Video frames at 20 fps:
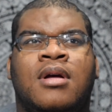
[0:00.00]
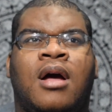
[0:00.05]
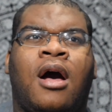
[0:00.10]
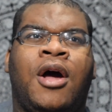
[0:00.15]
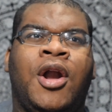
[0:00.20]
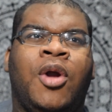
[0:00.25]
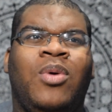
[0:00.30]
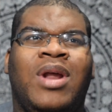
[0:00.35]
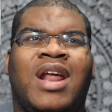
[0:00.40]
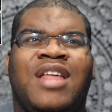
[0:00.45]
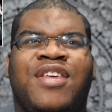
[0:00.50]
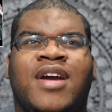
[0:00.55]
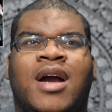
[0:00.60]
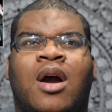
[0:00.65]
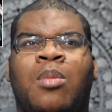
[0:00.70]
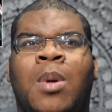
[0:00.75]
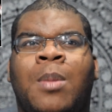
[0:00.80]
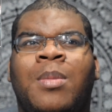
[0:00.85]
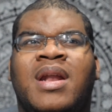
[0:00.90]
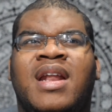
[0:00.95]
Oh no, wait, I think I
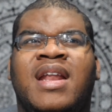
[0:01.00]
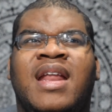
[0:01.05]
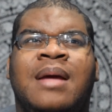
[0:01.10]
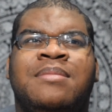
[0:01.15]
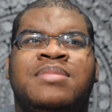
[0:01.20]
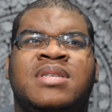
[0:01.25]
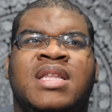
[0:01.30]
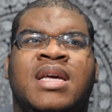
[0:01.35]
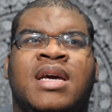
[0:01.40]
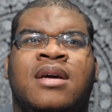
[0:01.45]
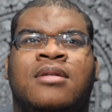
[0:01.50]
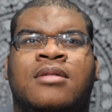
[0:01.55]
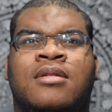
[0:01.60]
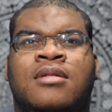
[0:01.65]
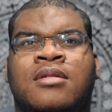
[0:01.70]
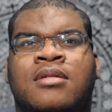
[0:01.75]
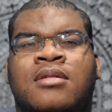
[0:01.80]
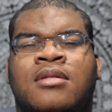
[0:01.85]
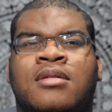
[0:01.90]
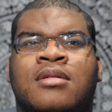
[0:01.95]
remember the names now.
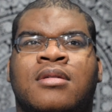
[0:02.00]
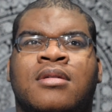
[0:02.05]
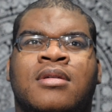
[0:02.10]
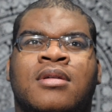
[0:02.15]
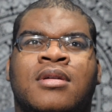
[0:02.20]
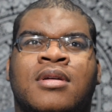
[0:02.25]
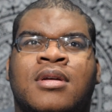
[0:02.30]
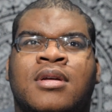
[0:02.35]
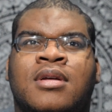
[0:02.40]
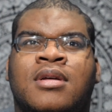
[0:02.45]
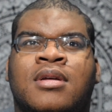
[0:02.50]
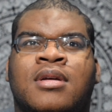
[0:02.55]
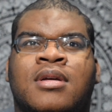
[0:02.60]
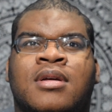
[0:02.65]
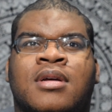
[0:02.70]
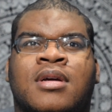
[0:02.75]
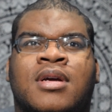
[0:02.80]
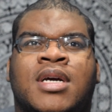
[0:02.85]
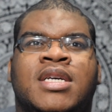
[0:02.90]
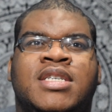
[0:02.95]

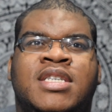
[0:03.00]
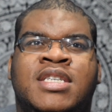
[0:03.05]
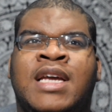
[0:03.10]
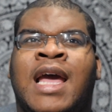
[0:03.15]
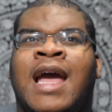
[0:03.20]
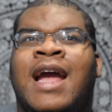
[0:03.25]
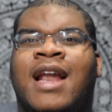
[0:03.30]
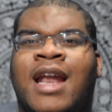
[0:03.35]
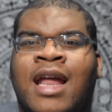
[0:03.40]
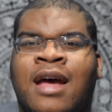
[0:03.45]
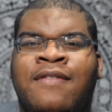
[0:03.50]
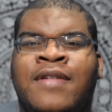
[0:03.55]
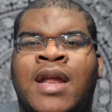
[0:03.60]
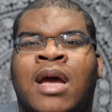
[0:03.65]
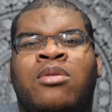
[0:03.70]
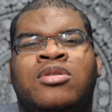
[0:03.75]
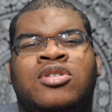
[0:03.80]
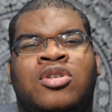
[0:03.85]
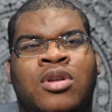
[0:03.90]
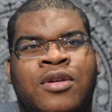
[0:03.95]
Cause Jack left,
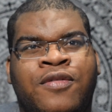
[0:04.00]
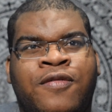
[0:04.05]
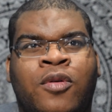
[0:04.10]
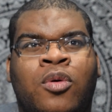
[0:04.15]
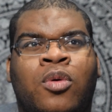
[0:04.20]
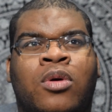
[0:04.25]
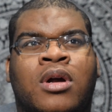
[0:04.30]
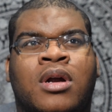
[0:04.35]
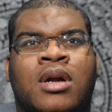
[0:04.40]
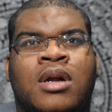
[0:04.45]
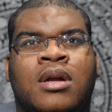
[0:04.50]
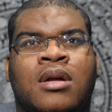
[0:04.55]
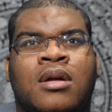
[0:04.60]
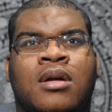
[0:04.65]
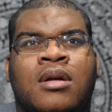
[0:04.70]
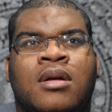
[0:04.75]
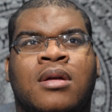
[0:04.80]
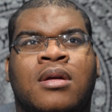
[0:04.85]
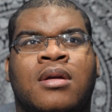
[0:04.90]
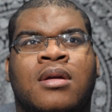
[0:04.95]
now it's only four.
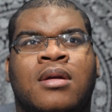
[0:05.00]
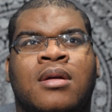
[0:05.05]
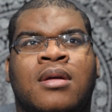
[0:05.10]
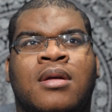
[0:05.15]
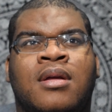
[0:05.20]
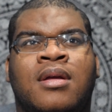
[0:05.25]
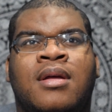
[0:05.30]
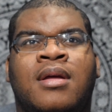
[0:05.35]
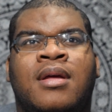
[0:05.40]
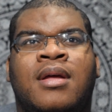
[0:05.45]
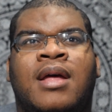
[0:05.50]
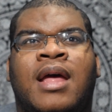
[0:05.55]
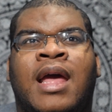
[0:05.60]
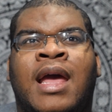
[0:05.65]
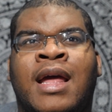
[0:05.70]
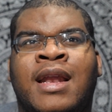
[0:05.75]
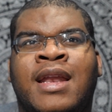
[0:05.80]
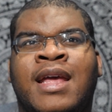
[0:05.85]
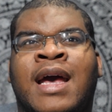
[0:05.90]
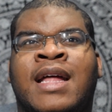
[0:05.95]

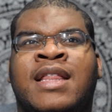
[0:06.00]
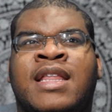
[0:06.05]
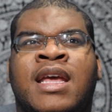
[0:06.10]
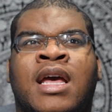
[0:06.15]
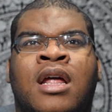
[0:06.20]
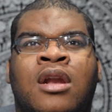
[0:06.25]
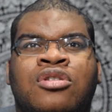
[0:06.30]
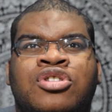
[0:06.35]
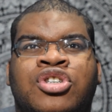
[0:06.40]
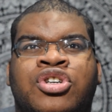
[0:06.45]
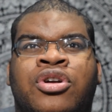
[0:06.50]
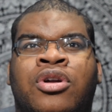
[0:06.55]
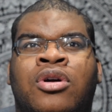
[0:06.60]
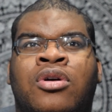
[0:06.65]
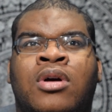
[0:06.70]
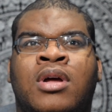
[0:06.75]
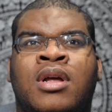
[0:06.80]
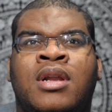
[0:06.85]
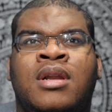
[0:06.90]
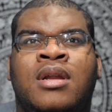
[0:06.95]
Andy got the yellow shirt
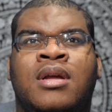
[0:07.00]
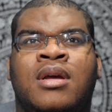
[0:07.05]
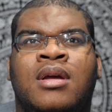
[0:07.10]
on.